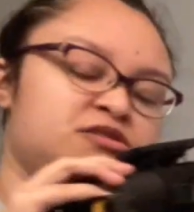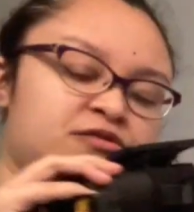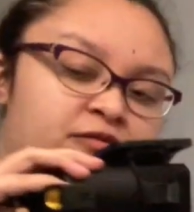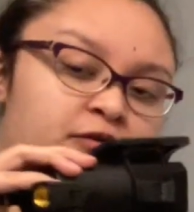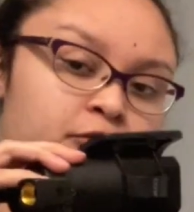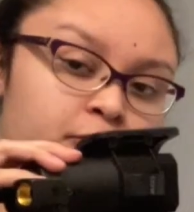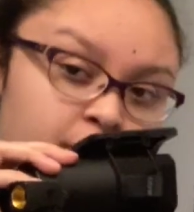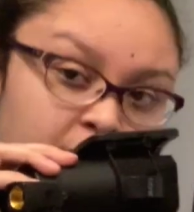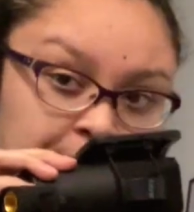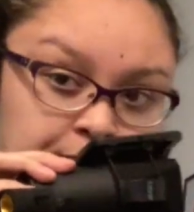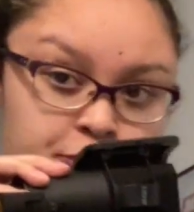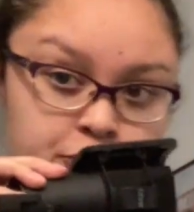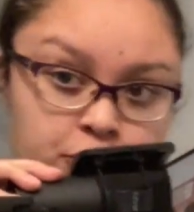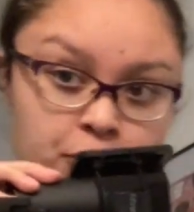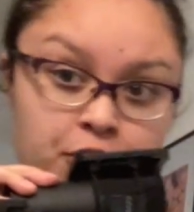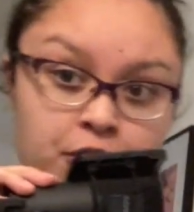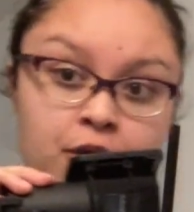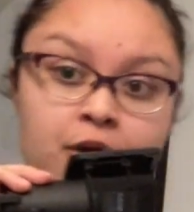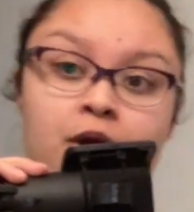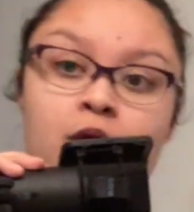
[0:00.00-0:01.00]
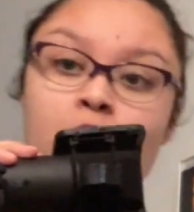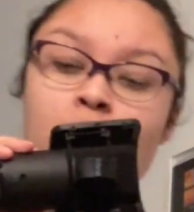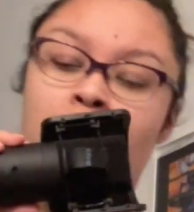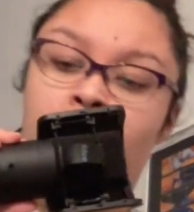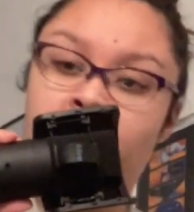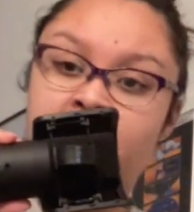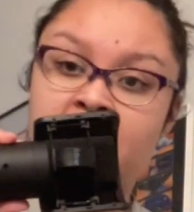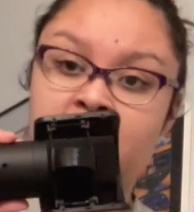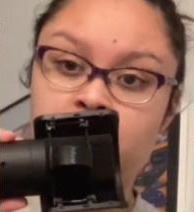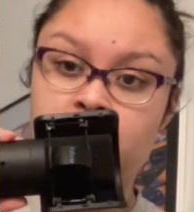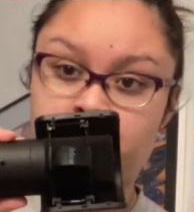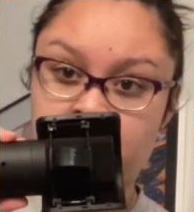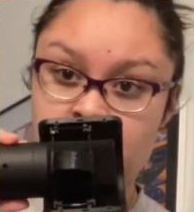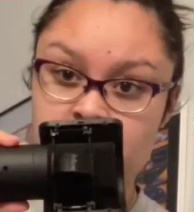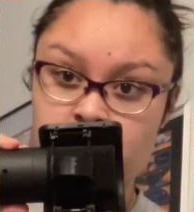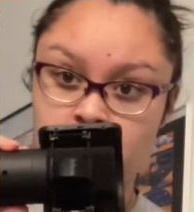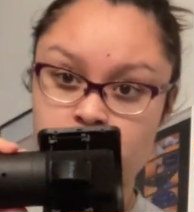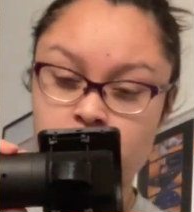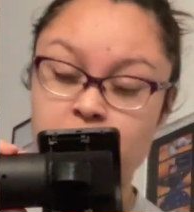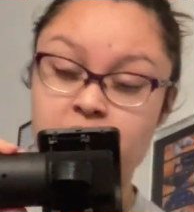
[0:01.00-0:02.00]
for rupture when we have a
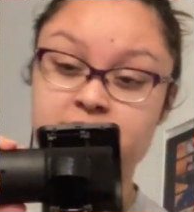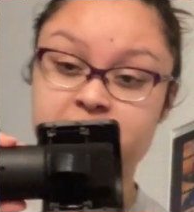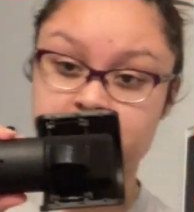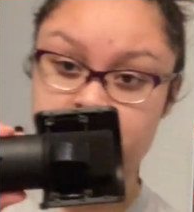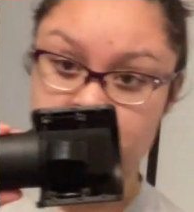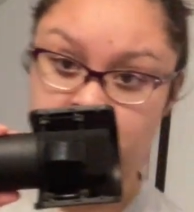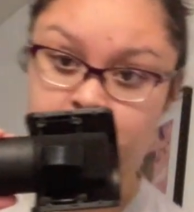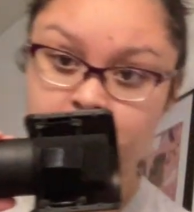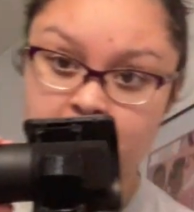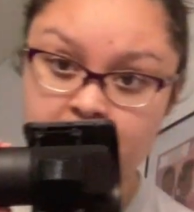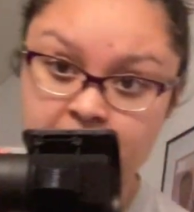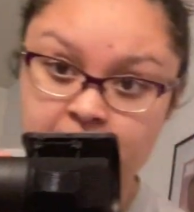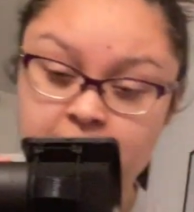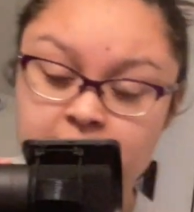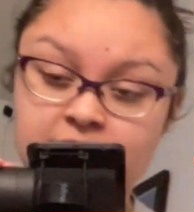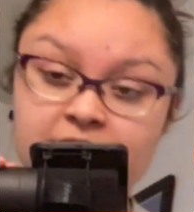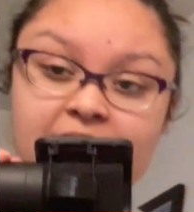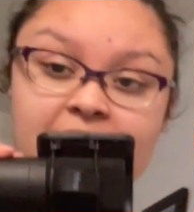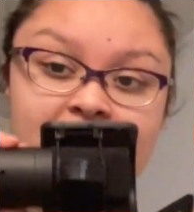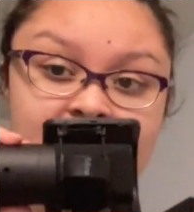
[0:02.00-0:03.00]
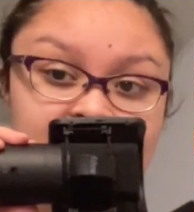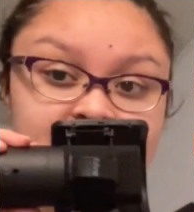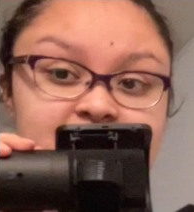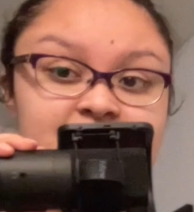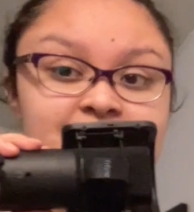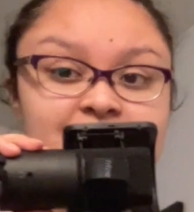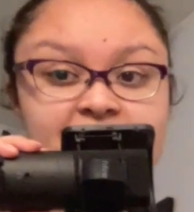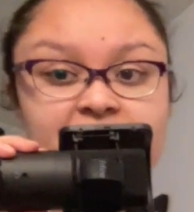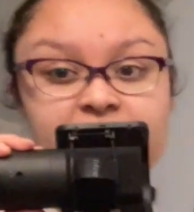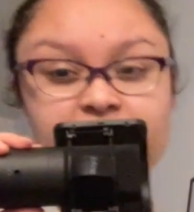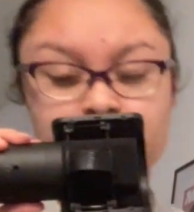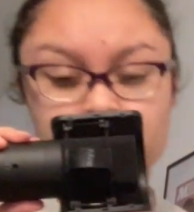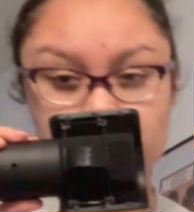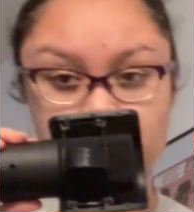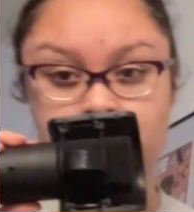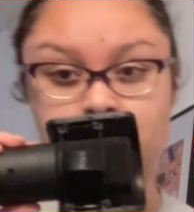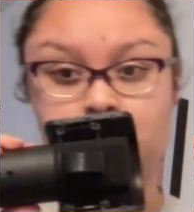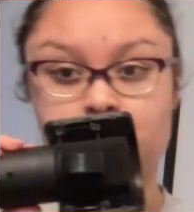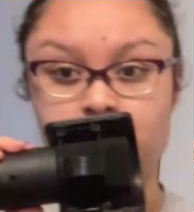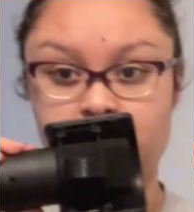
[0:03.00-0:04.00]
patient who has an MI that has left
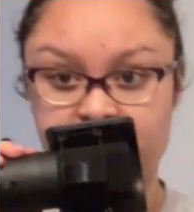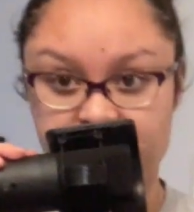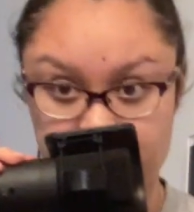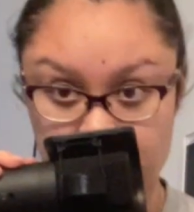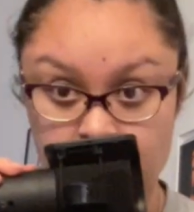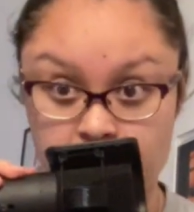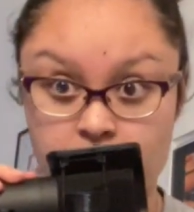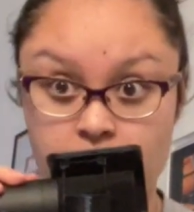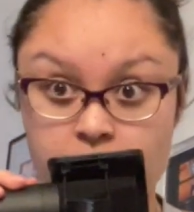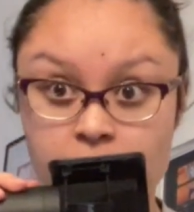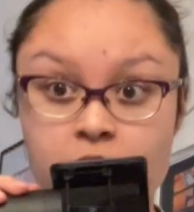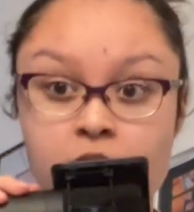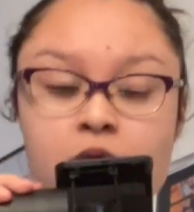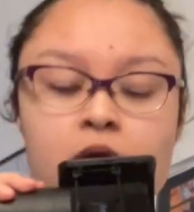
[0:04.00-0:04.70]
ventricular failure.